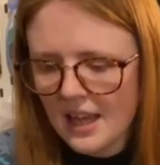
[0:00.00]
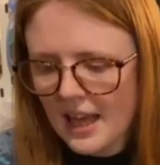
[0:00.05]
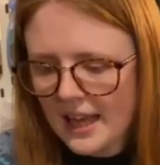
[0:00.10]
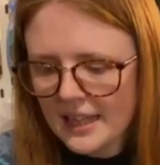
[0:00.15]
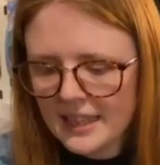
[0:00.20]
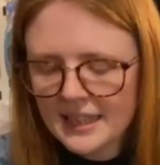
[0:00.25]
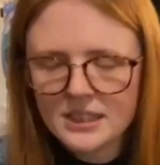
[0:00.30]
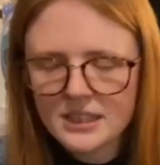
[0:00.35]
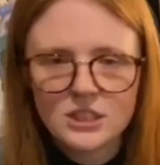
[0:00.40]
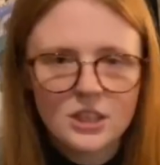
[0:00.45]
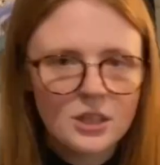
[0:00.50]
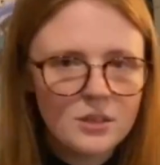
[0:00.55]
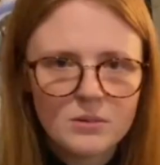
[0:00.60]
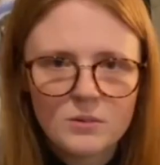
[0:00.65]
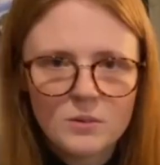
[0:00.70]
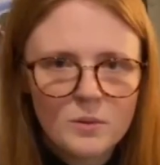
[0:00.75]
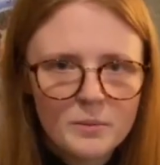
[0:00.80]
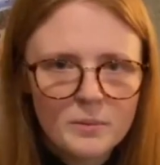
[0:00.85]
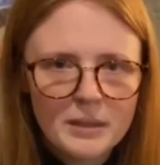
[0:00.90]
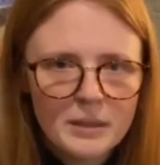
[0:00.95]
and I don't
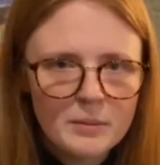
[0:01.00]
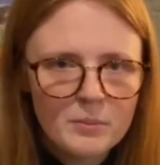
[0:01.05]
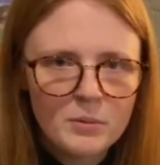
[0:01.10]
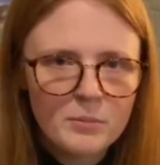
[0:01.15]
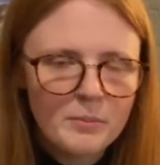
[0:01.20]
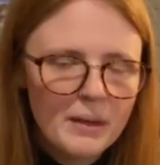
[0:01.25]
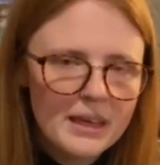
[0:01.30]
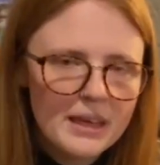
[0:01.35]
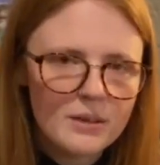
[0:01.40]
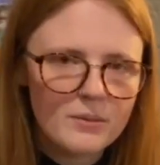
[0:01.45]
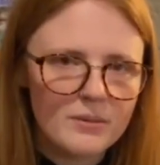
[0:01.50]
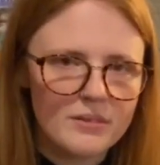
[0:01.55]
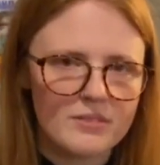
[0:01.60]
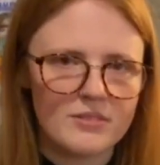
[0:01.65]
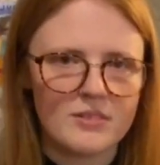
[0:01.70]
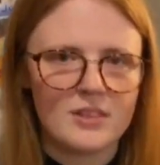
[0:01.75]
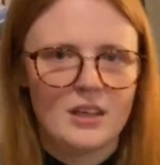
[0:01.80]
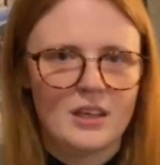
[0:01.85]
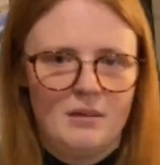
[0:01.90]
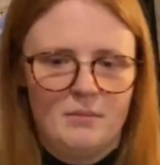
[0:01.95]
know what people make
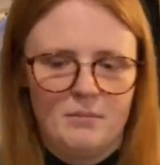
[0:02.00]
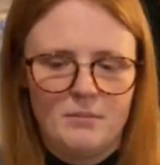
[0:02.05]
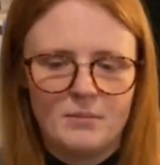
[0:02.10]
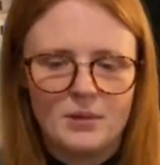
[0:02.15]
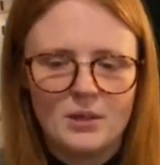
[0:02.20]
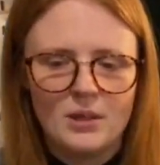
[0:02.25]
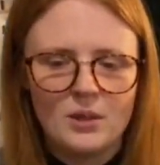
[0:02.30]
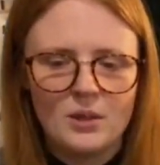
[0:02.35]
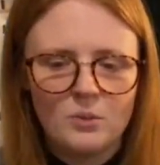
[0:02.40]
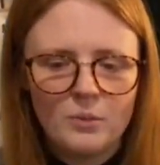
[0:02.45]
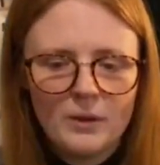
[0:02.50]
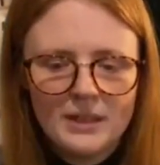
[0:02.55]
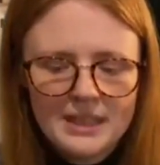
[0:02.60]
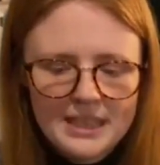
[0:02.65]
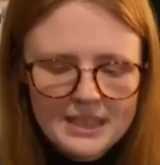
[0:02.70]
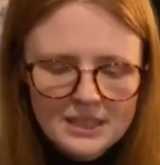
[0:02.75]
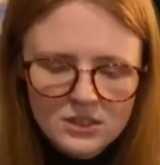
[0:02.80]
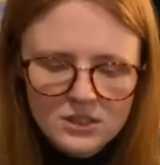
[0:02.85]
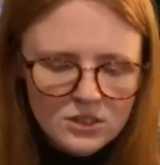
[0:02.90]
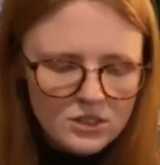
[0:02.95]
with them when
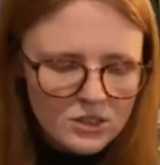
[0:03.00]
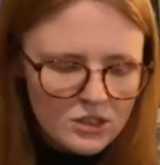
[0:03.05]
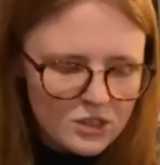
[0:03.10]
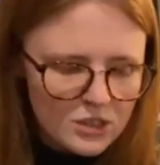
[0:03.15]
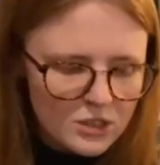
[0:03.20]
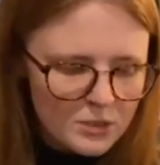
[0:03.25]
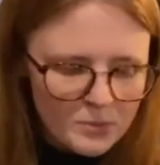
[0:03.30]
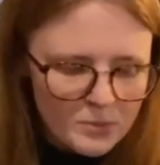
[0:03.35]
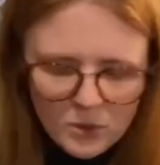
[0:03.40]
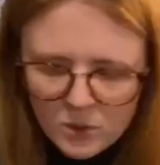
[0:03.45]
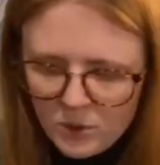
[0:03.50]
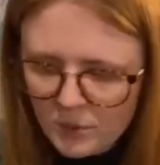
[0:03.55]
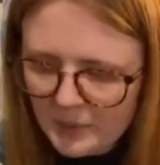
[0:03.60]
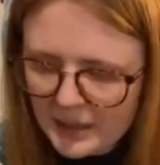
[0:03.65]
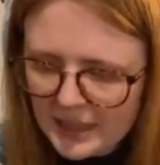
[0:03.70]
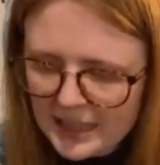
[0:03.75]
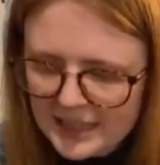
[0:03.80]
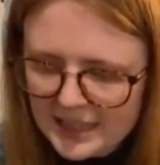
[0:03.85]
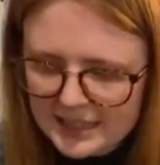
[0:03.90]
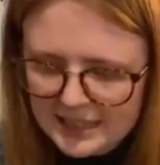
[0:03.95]
they're such small
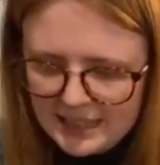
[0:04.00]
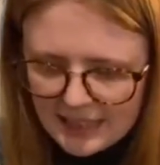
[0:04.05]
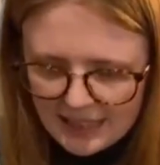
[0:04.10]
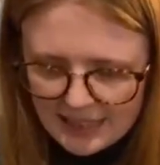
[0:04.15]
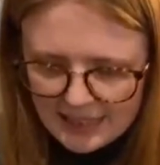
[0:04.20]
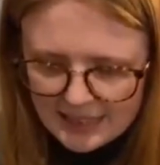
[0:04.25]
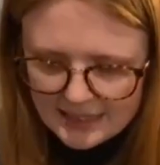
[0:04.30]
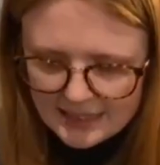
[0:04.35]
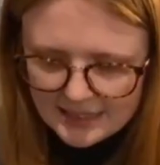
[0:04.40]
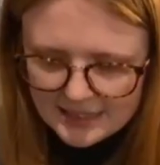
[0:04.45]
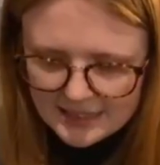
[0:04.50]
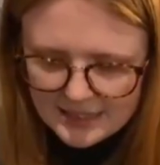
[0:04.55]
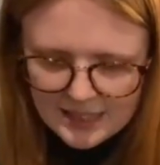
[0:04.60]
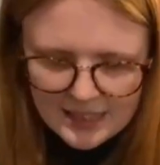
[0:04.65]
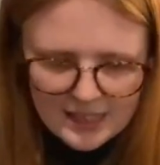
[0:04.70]
pieces.